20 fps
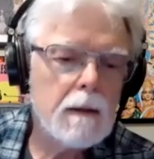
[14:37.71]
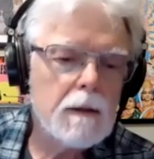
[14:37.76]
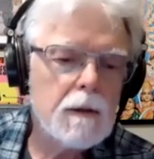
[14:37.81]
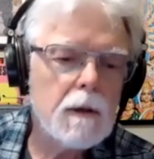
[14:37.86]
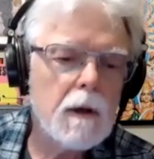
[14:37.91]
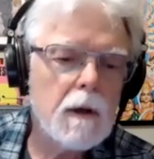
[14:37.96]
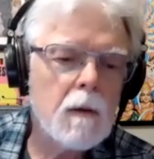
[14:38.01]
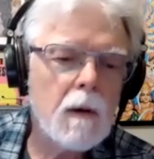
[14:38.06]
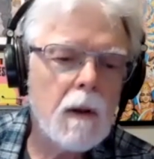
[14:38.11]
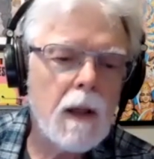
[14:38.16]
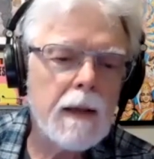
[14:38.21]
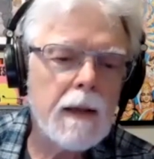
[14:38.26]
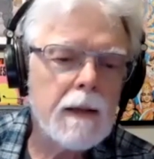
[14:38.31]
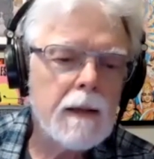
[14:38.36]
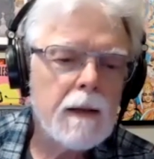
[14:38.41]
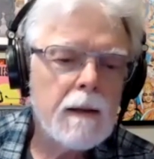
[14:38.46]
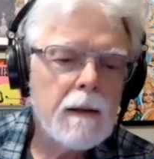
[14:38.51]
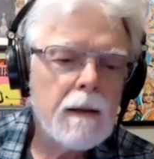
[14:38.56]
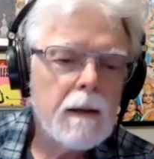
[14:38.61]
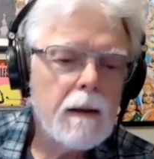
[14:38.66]
You know, like
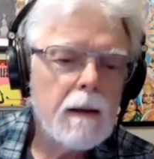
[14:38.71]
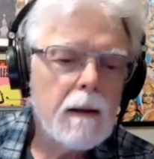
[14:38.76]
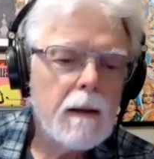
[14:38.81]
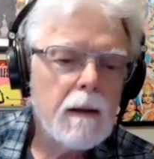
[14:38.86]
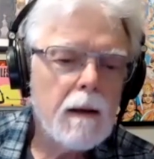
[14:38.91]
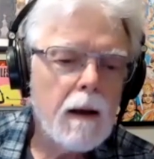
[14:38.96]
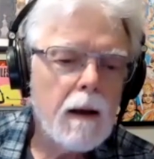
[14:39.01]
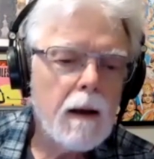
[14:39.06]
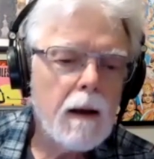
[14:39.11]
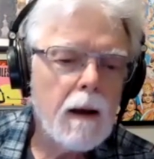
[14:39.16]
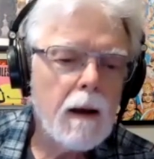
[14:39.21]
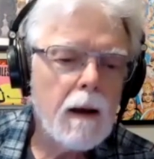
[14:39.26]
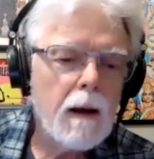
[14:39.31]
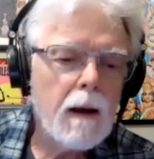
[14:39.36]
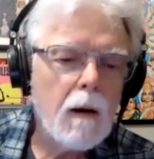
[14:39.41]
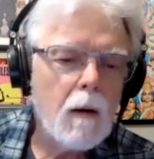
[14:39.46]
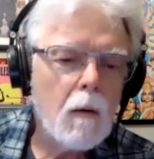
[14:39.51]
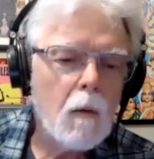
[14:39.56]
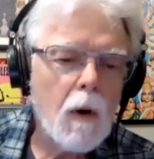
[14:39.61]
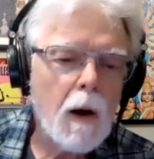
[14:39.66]

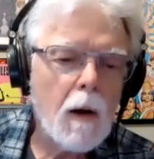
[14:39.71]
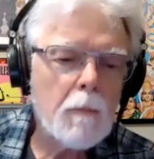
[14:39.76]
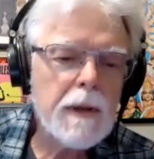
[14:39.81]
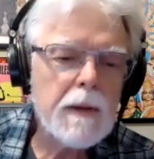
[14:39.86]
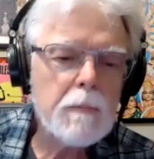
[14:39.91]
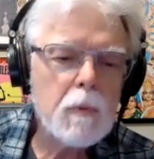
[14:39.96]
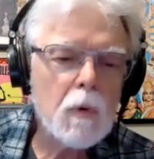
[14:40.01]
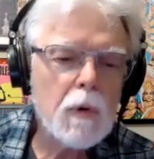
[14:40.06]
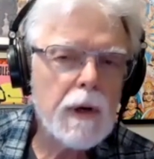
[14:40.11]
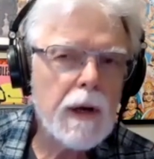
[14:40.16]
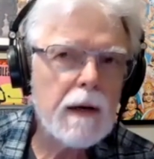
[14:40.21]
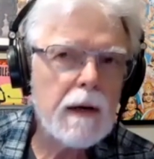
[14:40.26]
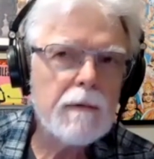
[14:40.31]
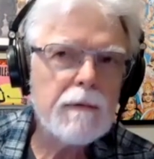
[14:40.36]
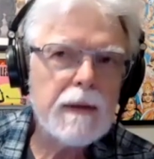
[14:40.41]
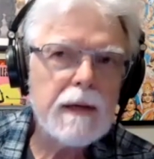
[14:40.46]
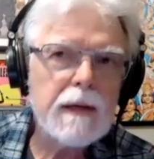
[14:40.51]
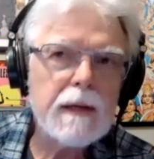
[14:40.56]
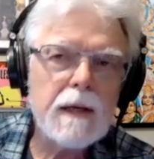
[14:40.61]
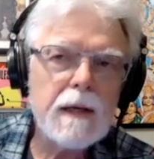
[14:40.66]
while people were kind of
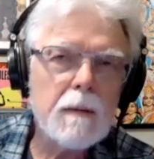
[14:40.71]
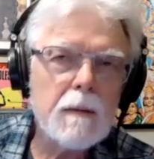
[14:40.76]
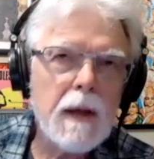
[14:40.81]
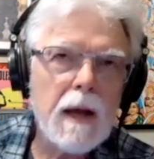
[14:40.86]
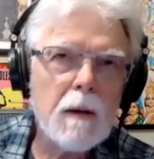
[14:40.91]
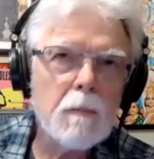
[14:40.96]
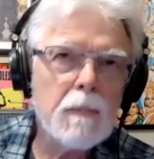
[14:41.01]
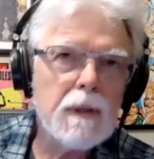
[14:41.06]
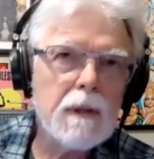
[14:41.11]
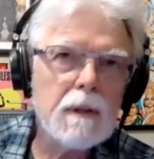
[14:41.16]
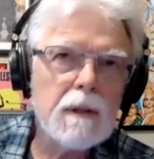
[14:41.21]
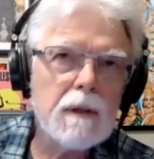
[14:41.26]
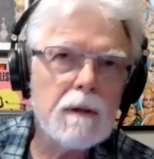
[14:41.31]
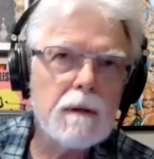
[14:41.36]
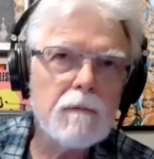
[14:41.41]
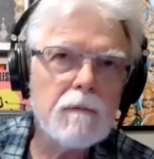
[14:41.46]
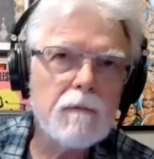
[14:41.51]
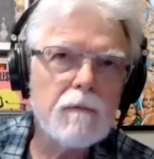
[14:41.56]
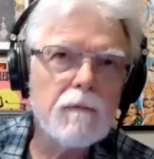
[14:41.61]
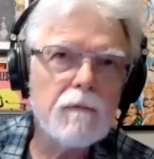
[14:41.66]
thinking about
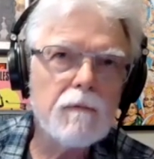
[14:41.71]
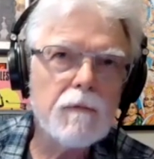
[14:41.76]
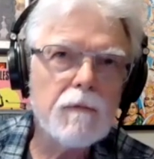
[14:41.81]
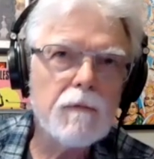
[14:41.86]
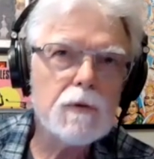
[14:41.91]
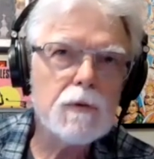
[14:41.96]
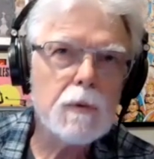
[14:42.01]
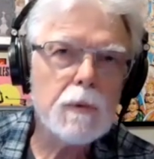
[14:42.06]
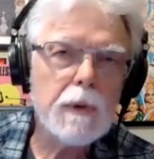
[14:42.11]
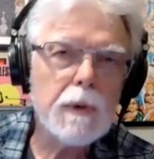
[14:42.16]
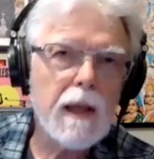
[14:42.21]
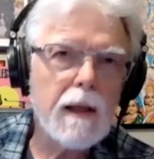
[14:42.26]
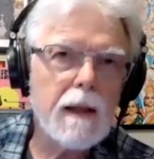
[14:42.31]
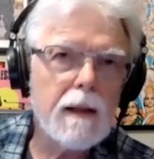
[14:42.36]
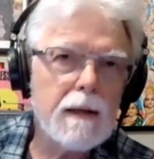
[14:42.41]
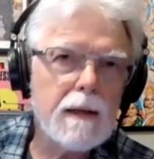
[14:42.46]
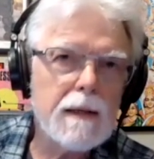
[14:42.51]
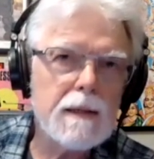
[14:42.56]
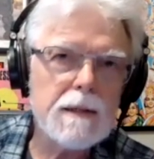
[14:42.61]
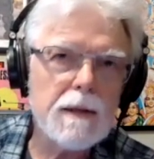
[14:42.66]
building virtual
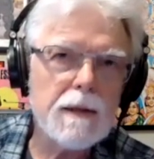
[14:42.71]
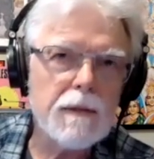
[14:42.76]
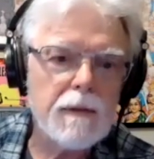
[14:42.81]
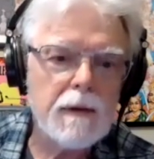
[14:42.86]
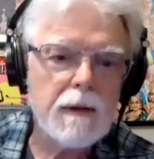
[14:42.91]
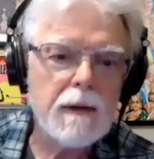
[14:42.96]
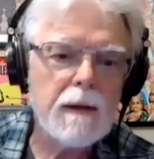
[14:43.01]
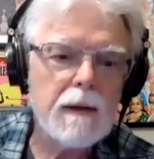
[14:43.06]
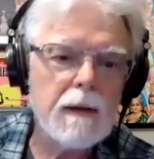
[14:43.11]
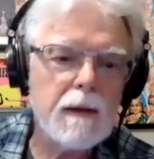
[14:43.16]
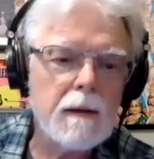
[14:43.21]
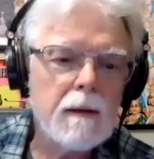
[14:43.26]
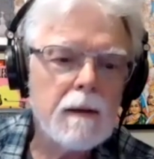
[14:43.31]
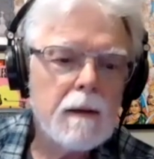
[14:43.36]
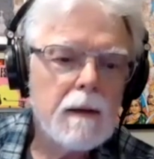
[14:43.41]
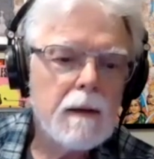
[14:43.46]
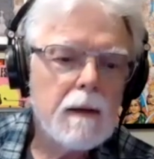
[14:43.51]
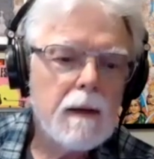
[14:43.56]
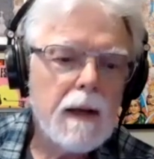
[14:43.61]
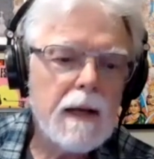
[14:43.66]
reality as a thing,
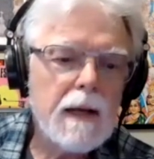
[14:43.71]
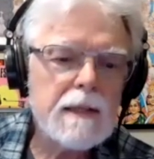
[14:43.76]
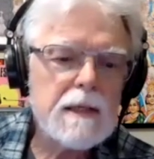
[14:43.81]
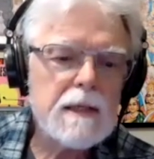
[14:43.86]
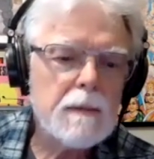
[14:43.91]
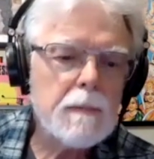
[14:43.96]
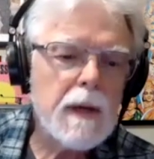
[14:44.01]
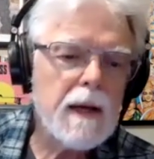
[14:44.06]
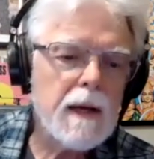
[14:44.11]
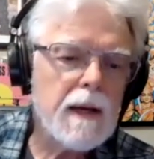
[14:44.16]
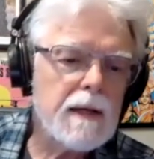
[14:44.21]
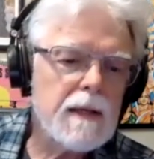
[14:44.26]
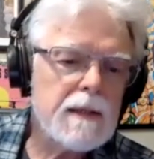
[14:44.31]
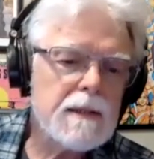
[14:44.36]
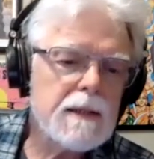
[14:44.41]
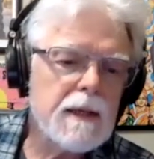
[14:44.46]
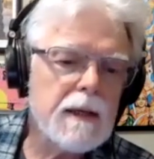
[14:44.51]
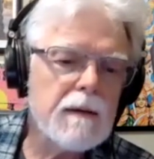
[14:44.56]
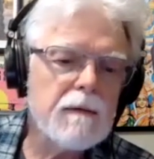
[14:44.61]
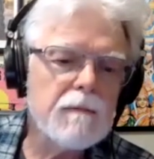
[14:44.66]

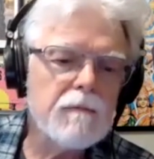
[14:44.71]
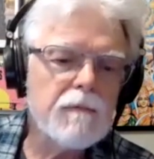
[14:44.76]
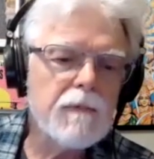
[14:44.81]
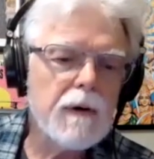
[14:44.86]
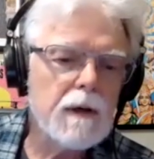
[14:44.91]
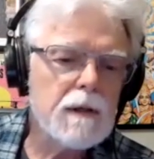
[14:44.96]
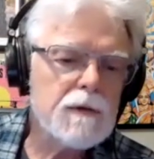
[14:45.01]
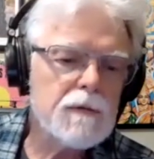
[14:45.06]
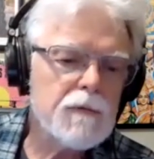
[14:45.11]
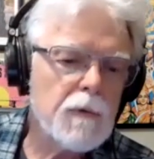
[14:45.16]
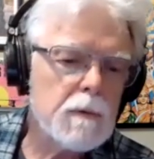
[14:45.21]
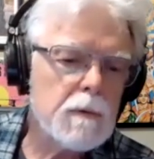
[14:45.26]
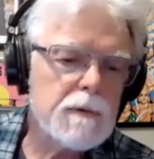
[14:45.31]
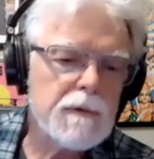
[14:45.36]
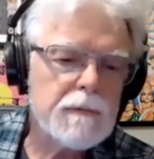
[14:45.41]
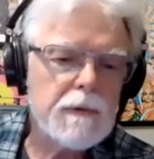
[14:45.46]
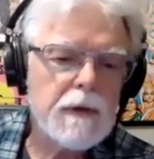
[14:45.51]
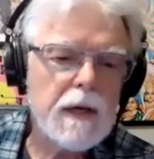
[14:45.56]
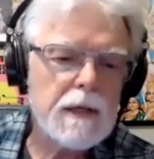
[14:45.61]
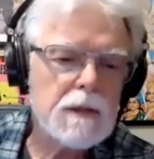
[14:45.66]
SMS and various forms
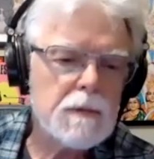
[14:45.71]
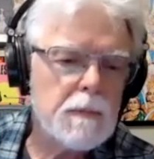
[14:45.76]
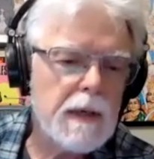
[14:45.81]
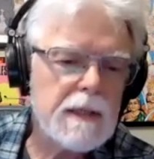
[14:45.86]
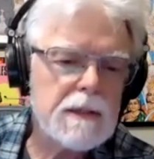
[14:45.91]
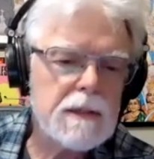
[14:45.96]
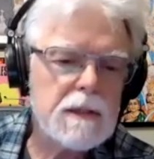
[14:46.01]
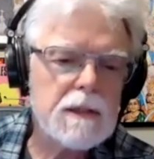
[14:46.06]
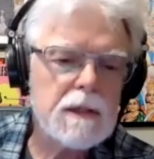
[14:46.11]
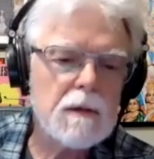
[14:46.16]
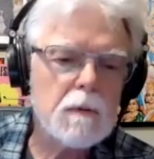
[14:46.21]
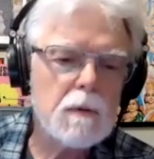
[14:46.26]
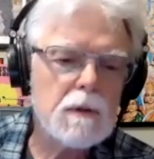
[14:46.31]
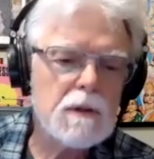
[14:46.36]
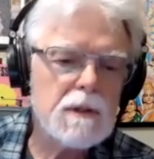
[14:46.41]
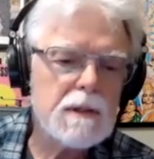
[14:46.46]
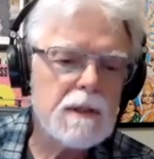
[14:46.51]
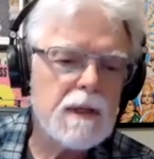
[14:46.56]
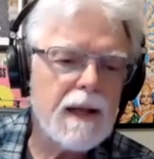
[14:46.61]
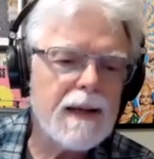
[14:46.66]
of text messaging were
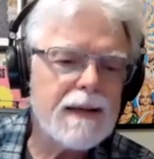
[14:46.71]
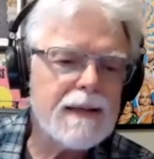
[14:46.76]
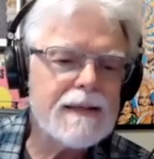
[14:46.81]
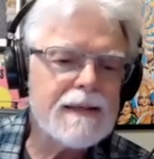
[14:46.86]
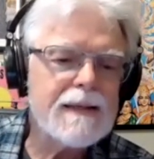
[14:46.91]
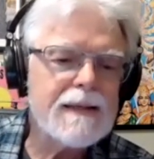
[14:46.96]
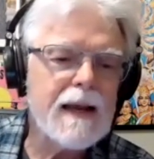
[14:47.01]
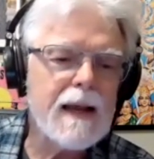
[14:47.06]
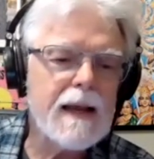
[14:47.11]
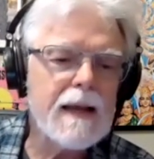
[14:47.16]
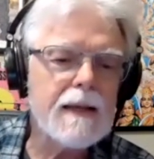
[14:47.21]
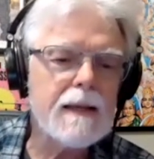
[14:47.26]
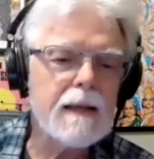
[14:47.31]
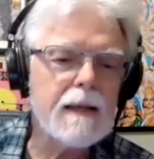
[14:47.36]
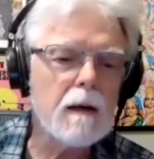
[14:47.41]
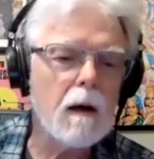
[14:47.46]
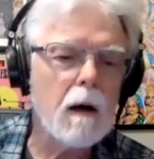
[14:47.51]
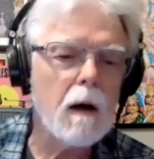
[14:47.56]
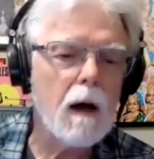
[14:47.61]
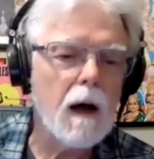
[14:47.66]
just like
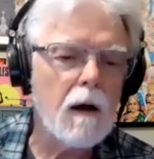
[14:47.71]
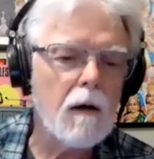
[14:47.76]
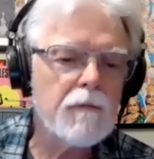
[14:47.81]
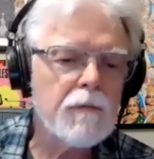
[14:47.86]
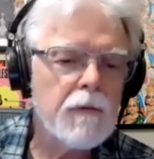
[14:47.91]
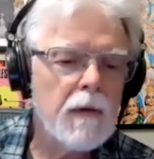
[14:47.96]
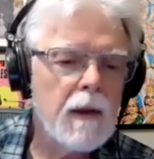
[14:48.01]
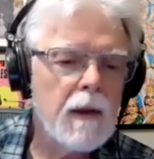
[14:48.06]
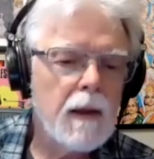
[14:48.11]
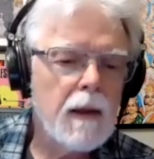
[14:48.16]
taking off.